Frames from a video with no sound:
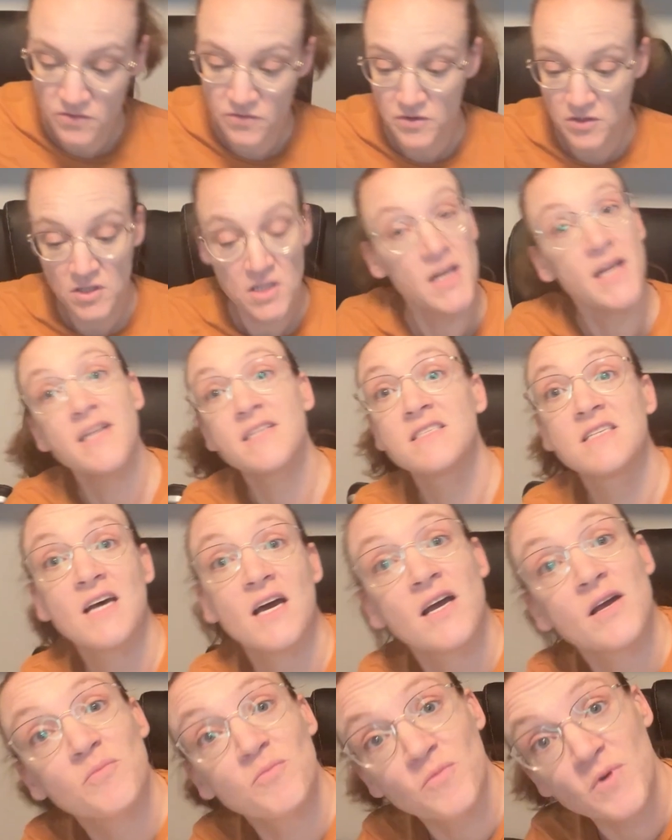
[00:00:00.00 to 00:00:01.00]
for the next
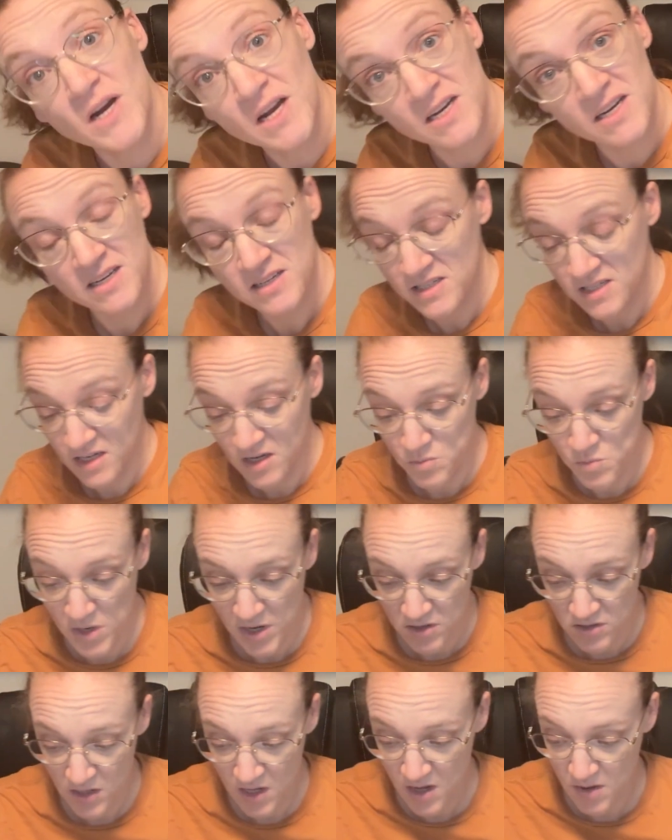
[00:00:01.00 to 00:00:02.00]
time when I need to
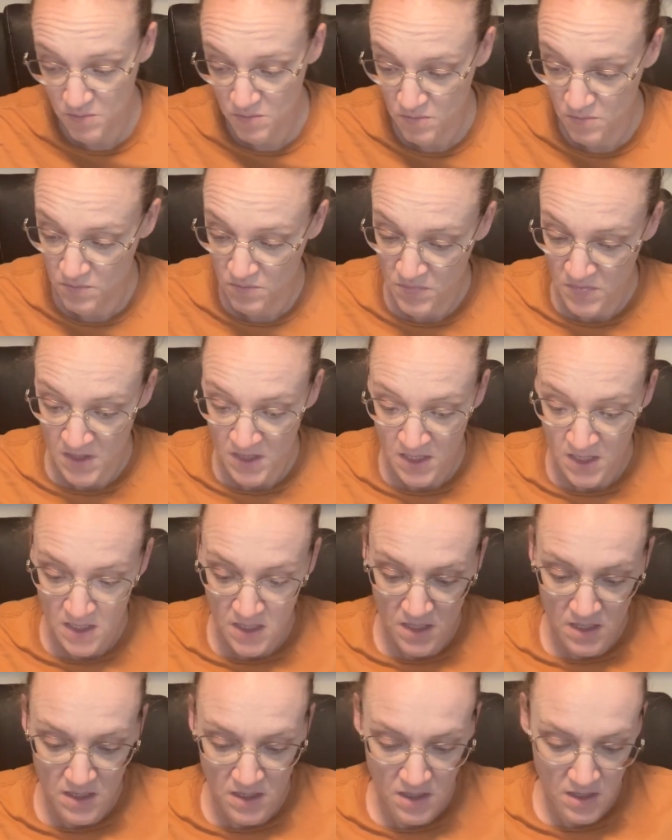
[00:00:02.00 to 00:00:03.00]
compare them.
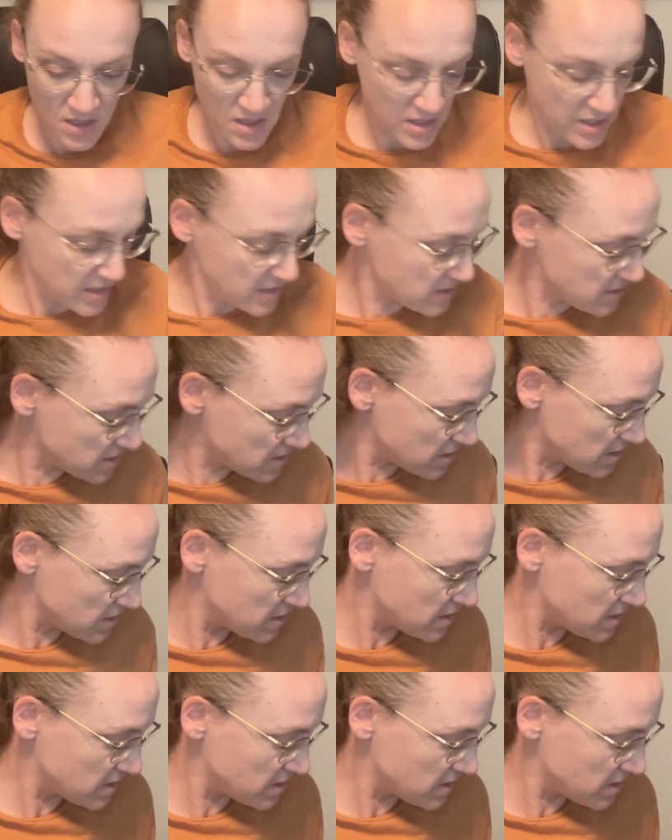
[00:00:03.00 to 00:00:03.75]
All right.